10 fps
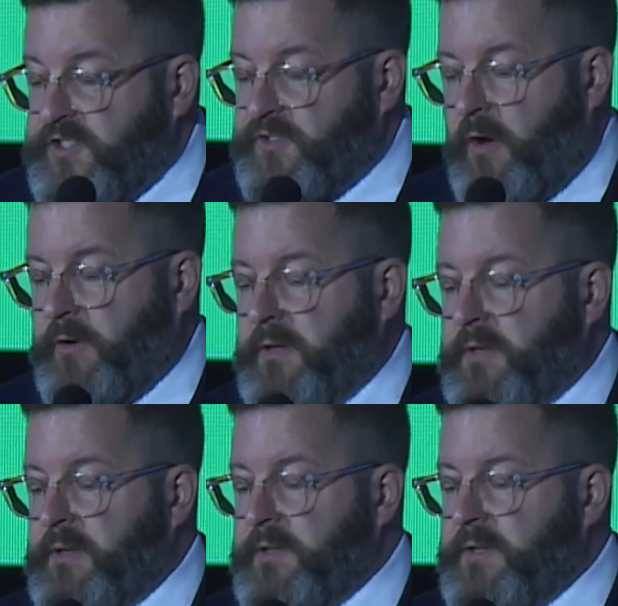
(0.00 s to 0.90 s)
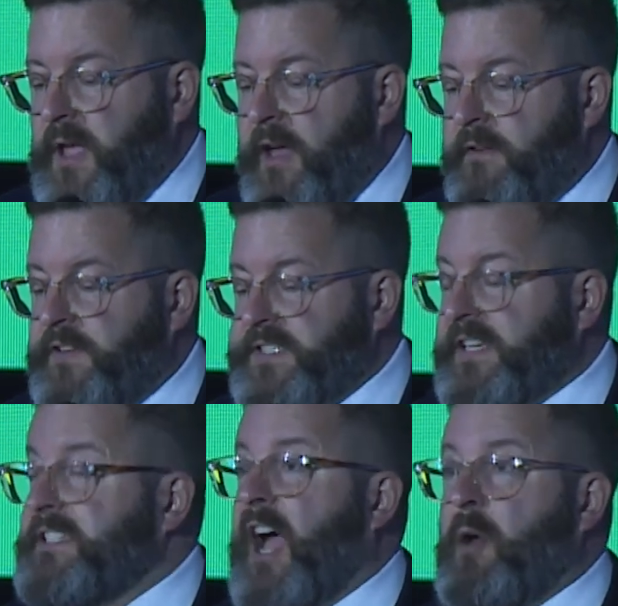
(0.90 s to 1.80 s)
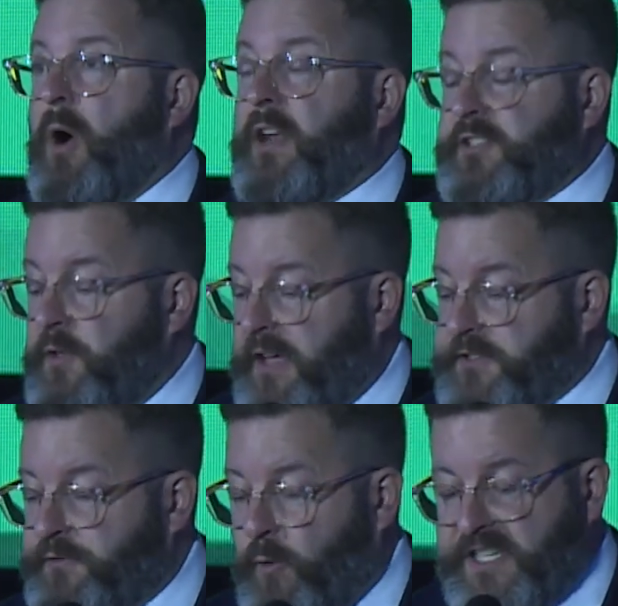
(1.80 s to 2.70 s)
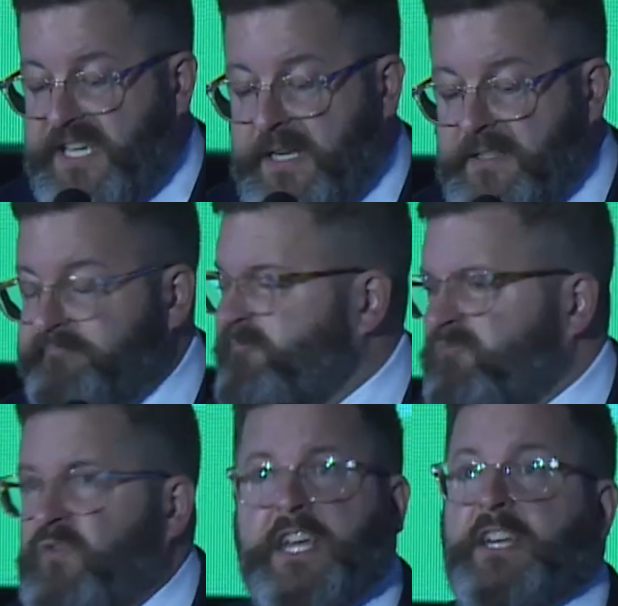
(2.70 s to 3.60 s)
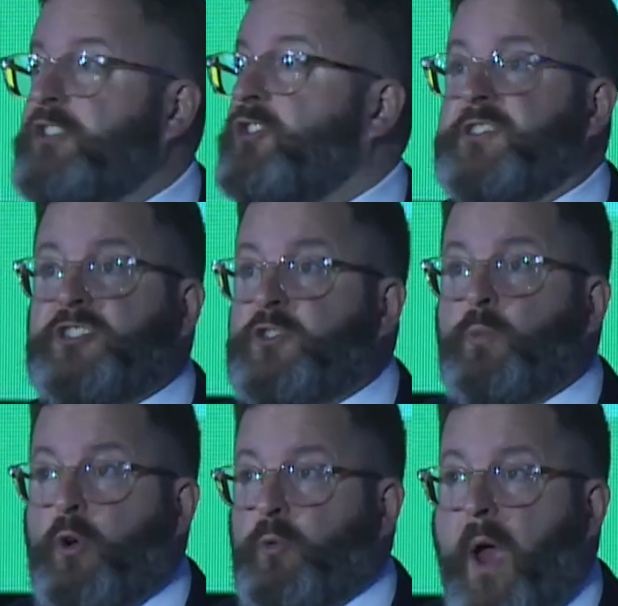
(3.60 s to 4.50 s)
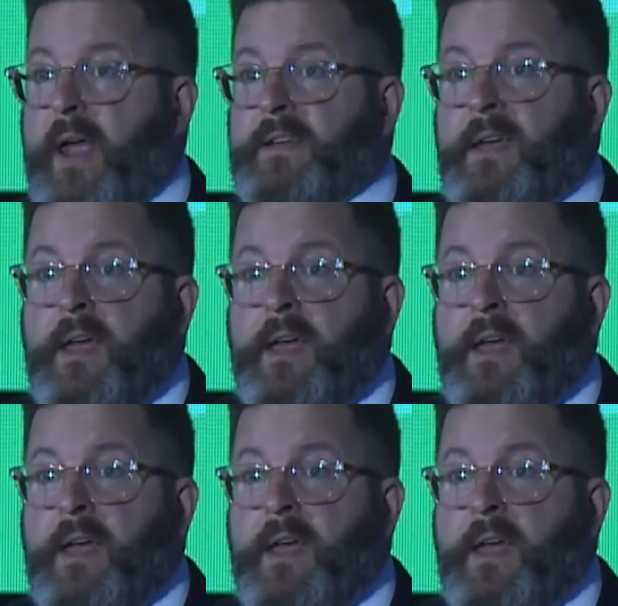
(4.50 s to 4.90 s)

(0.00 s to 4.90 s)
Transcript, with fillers: started uh, visiting Taiwan in 2014, the conditions just weren't right.